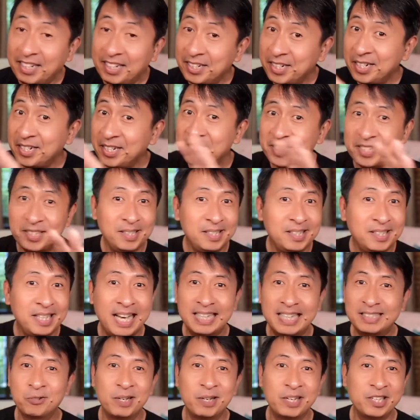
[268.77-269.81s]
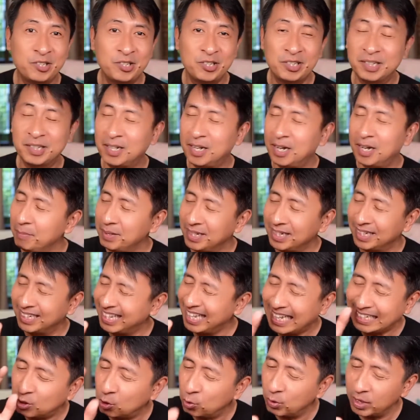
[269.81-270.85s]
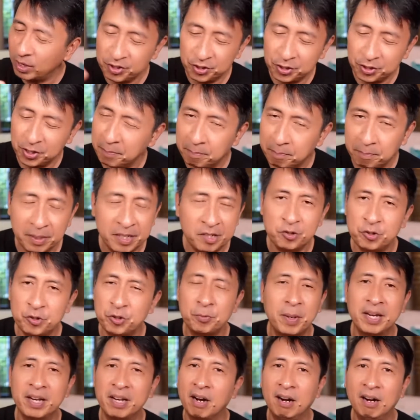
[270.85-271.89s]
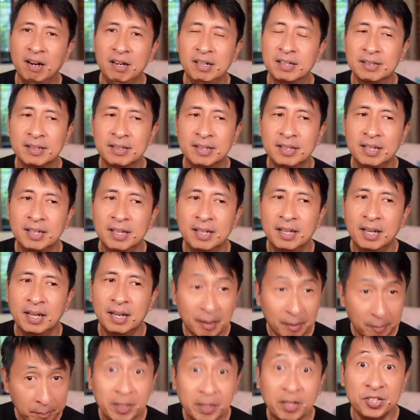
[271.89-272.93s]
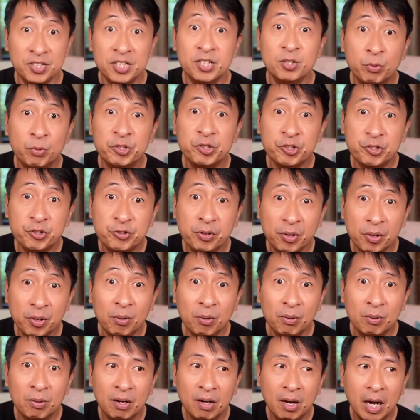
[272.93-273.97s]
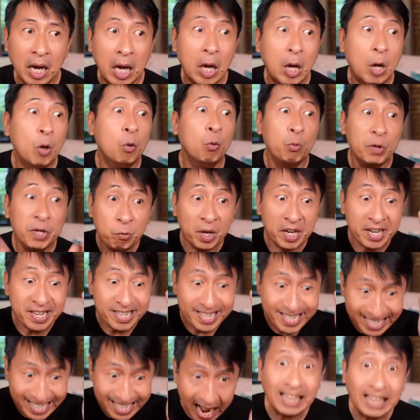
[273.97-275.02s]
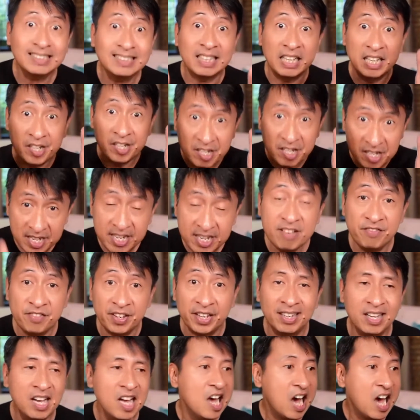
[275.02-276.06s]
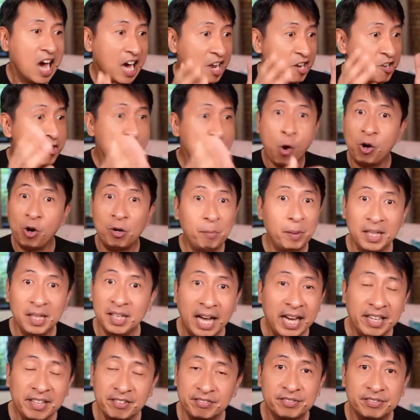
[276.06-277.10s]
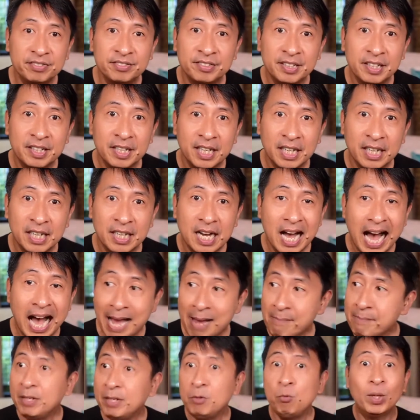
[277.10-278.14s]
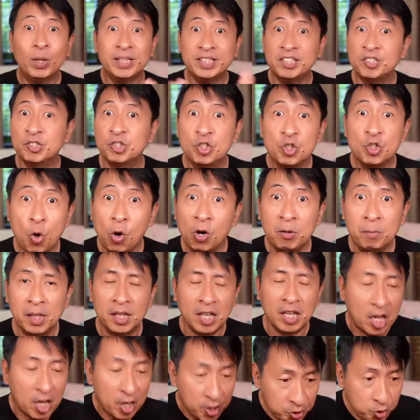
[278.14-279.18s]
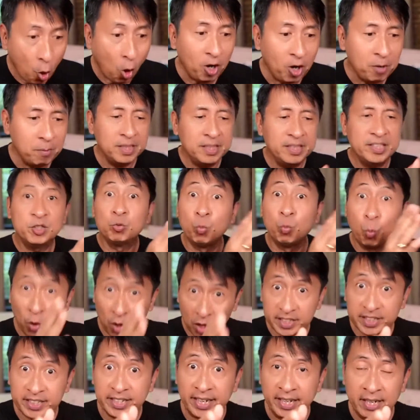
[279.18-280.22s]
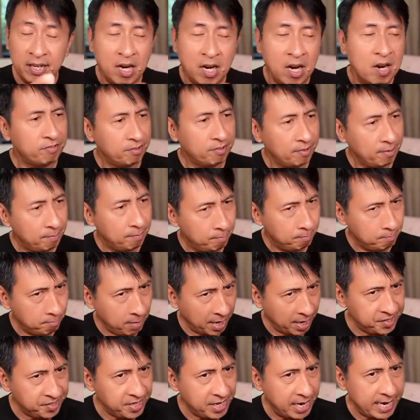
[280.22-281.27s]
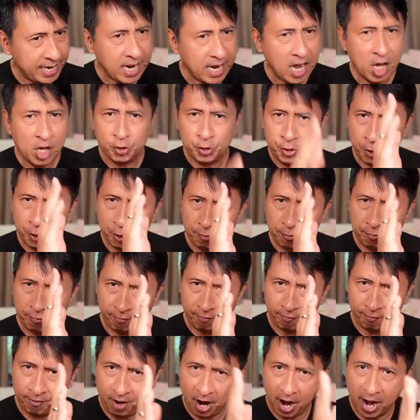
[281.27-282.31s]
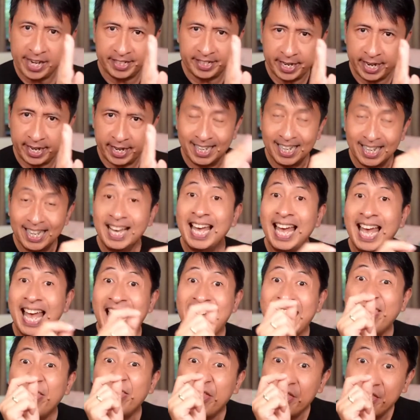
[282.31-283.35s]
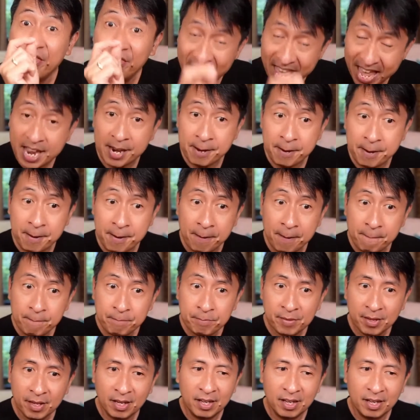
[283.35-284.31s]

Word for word: I didn't see that question coming. That question pinched my heart because it was true we were not living a normal life. I mean, what is normal? Normal is working from Monday to Friday. And then